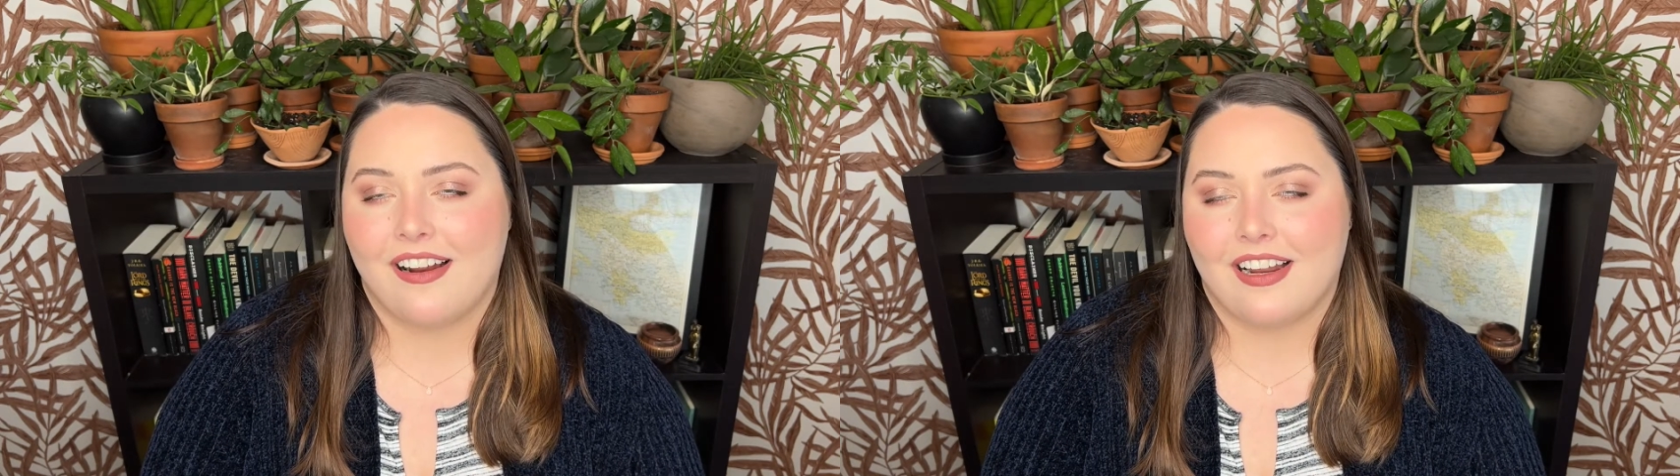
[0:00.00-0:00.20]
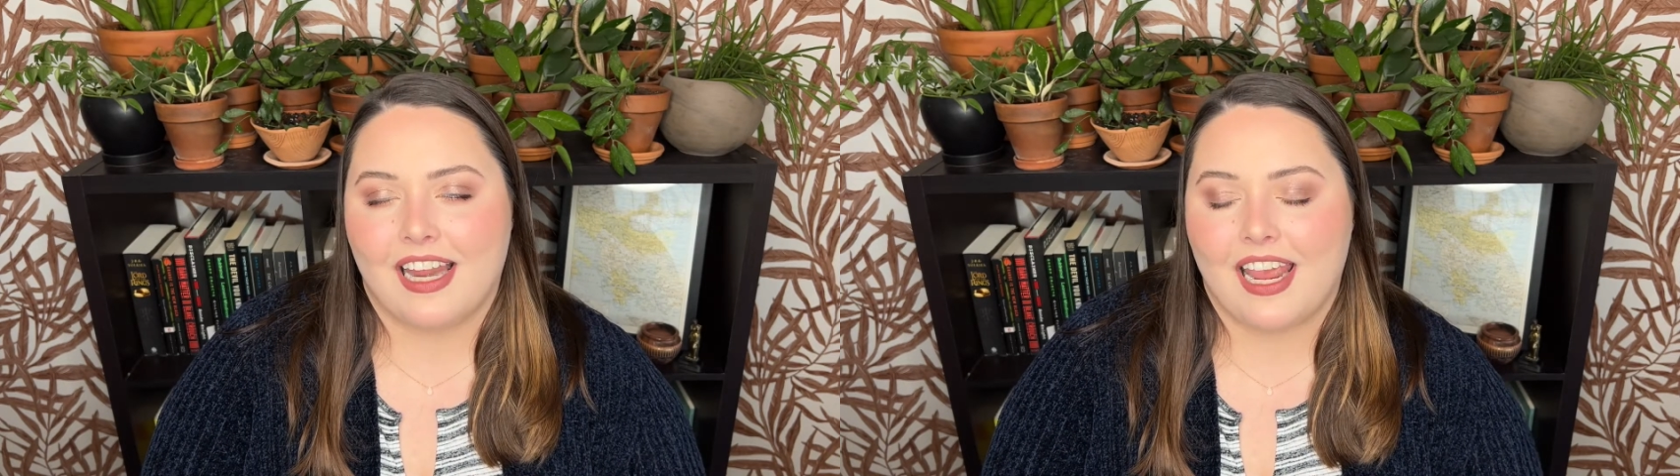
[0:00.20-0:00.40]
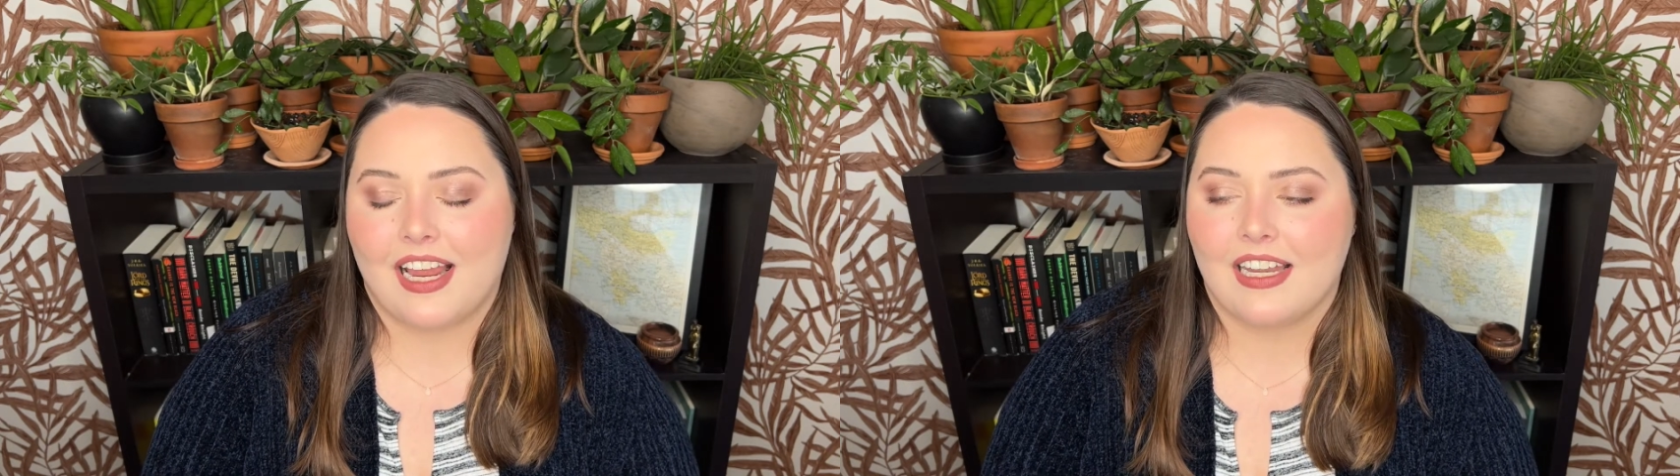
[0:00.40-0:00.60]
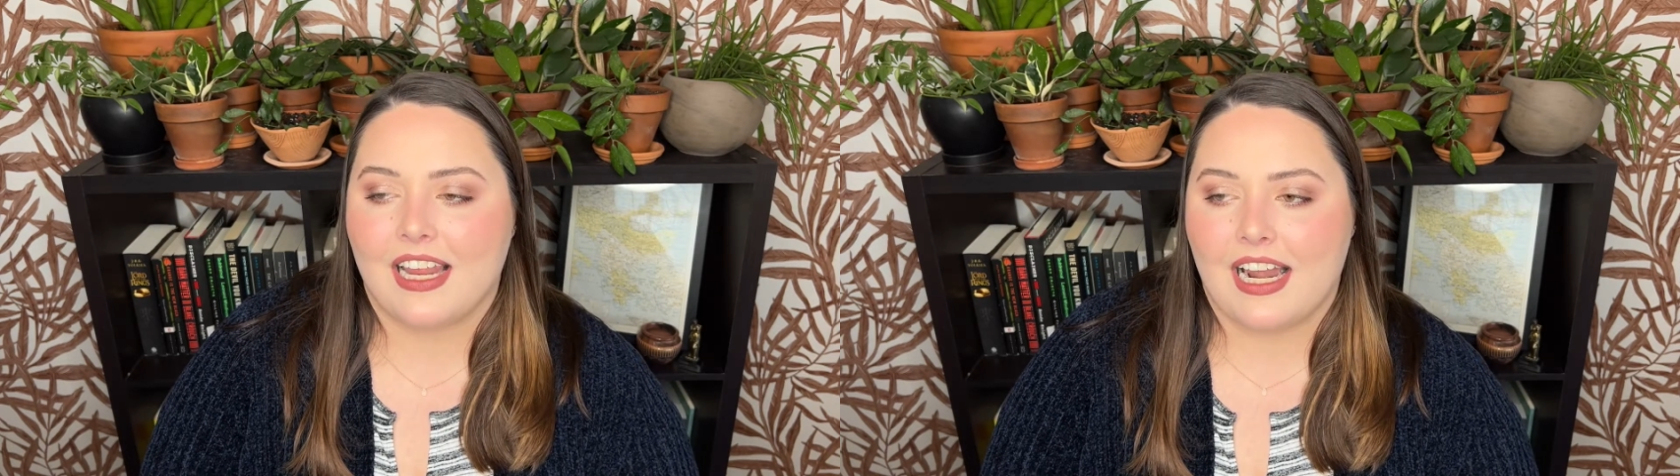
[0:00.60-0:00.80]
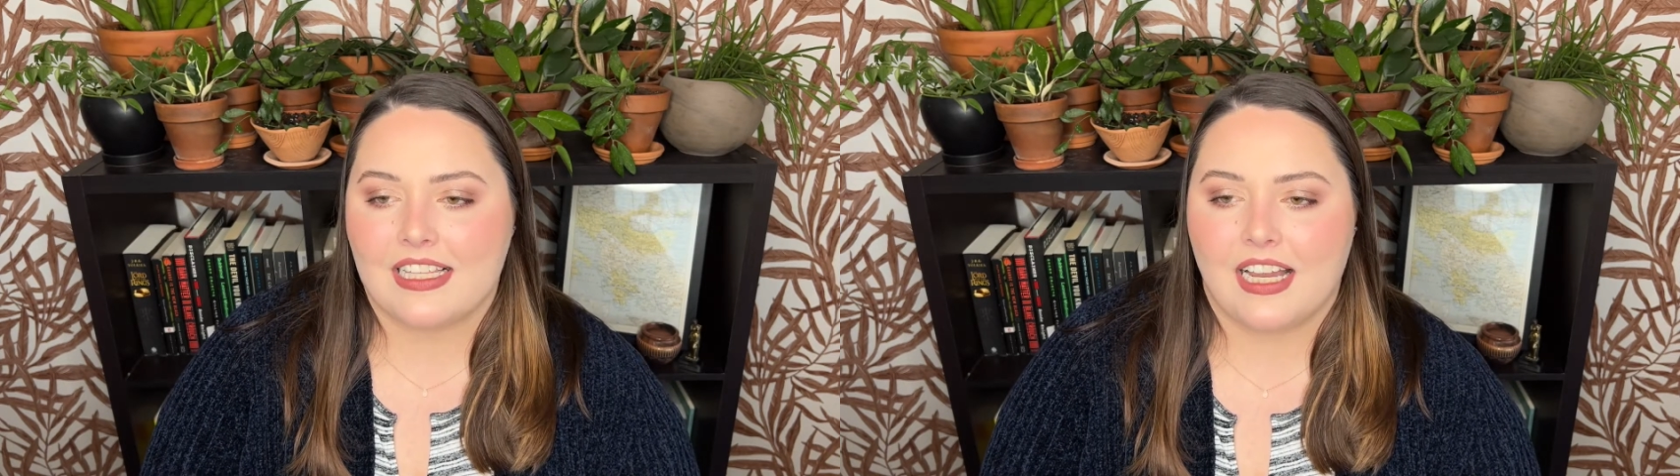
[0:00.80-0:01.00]
on hand
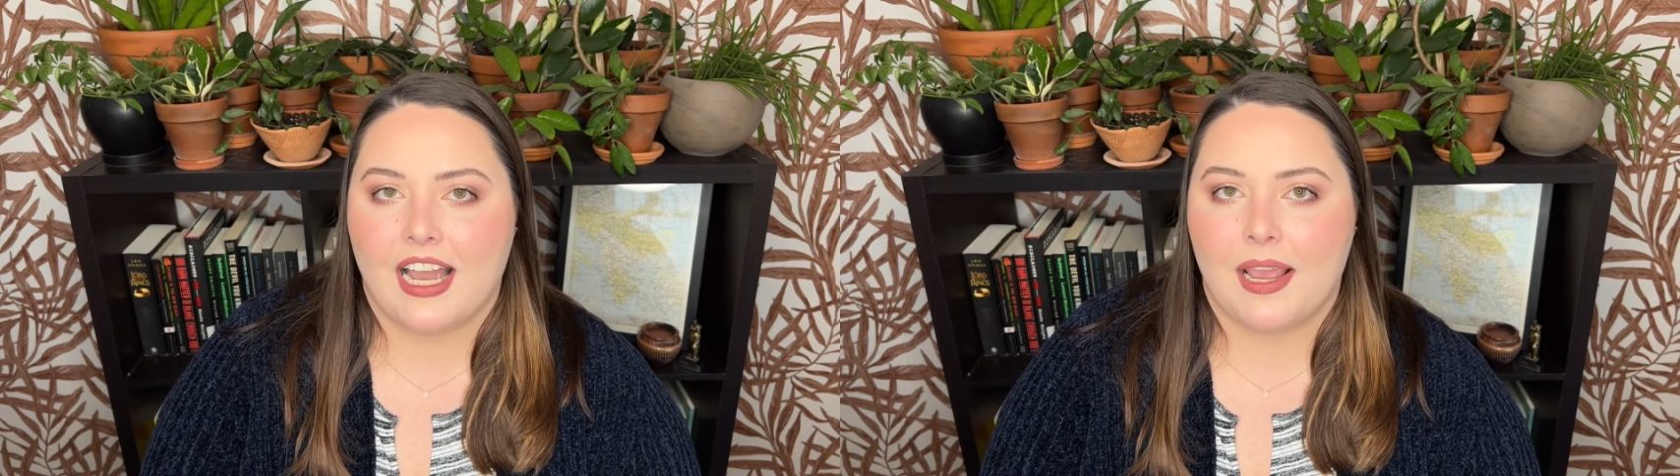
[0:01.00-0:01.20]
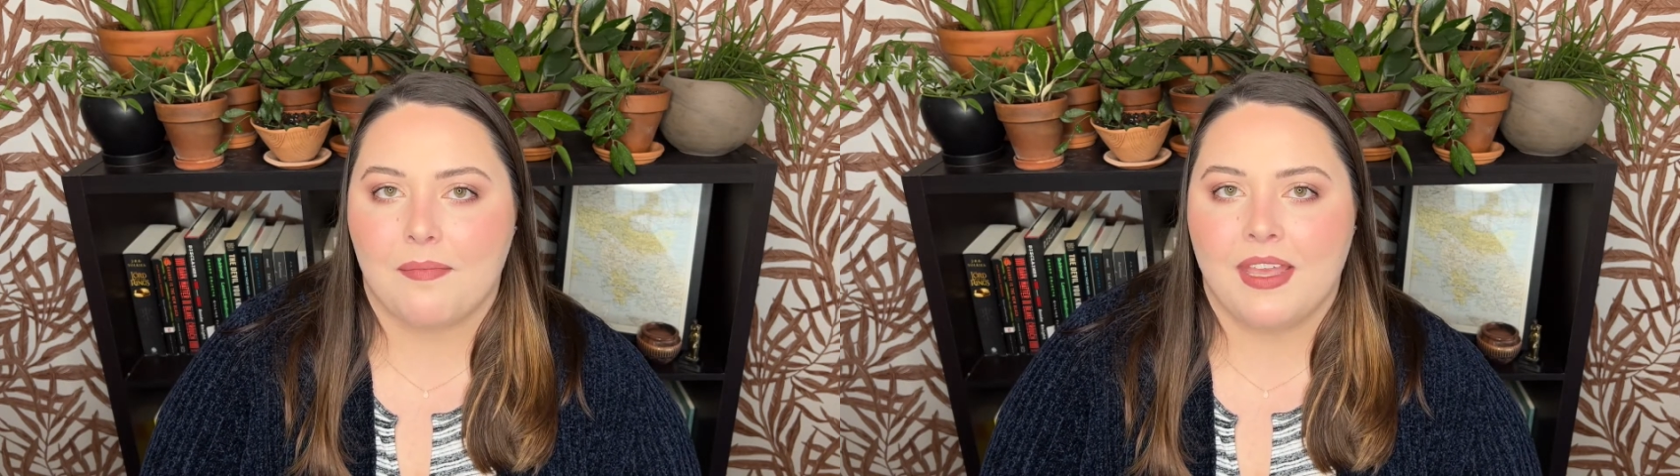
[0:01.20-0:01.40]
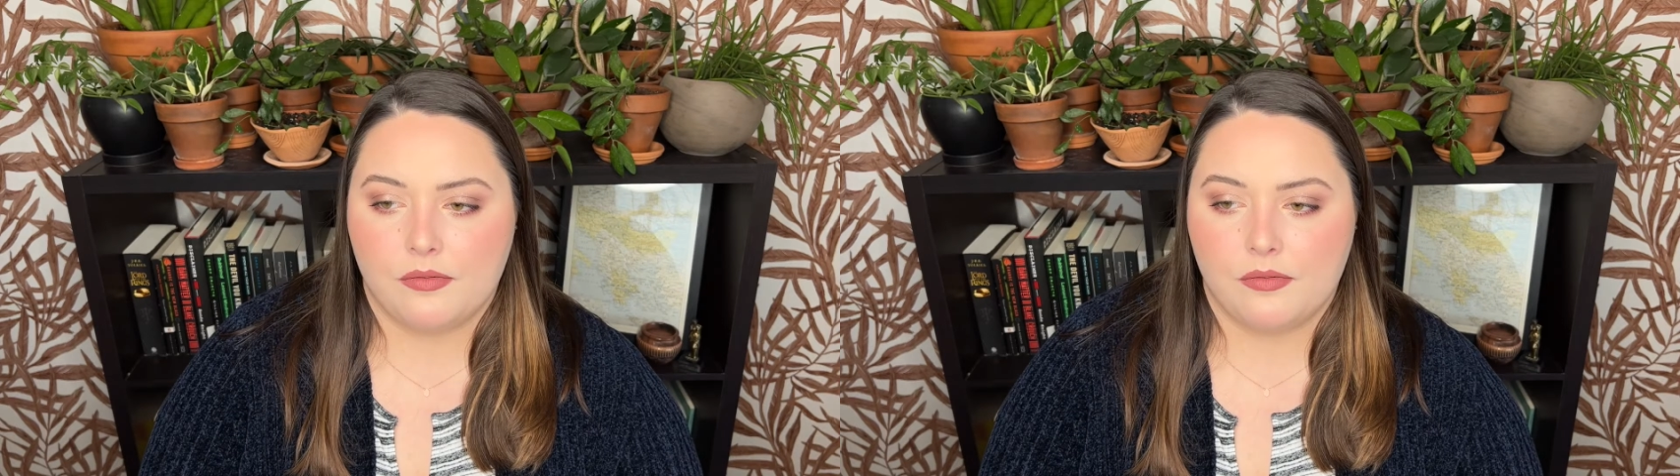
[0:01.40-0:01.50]
at a time.